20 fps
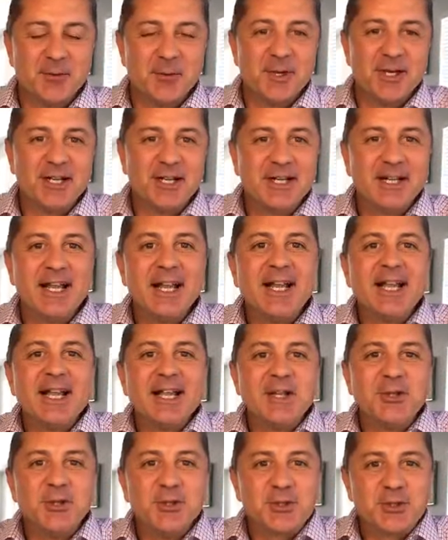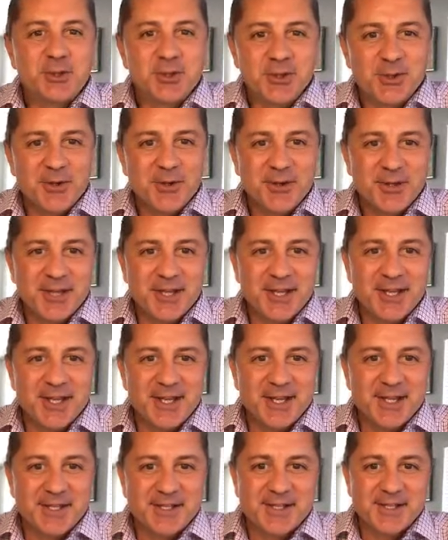Well, the truth
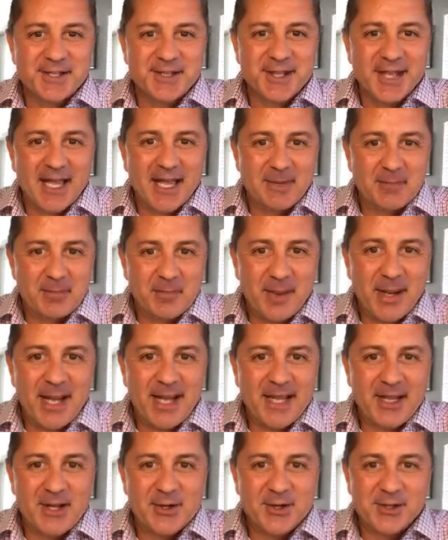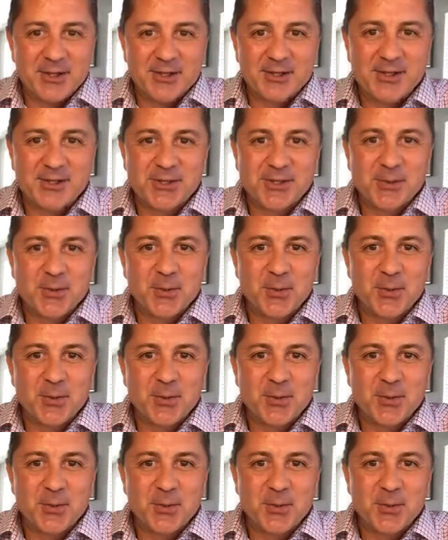is that buyers